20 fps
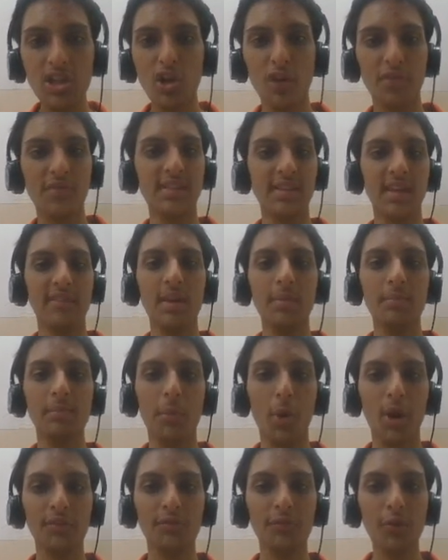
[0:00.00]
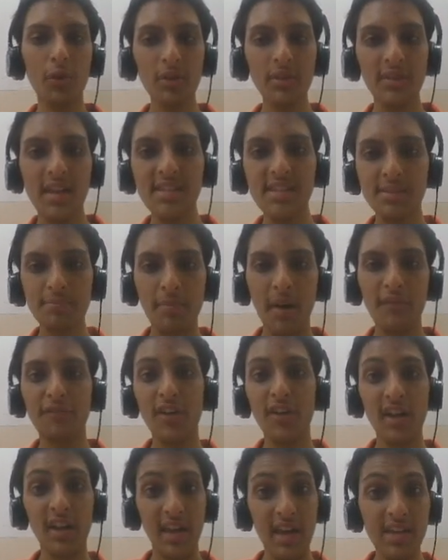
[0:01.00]
of 7.4, this
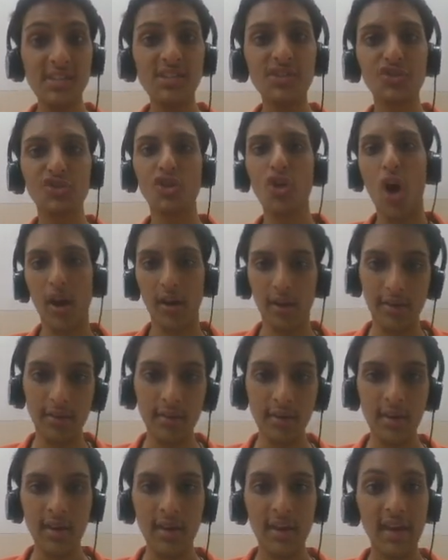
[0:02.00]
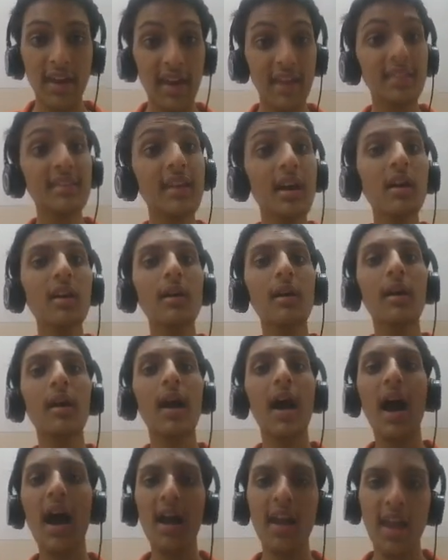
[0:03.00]
buffer is strong in the
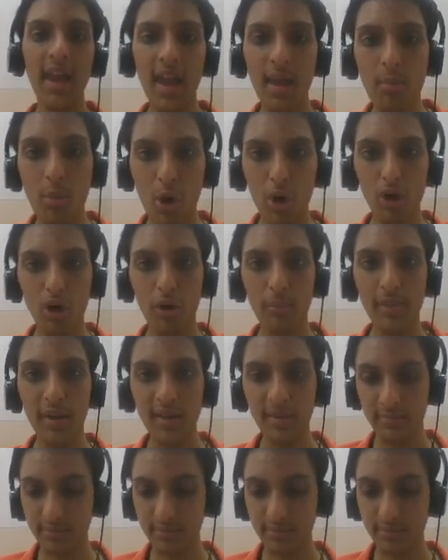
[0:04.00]
hemoglobin.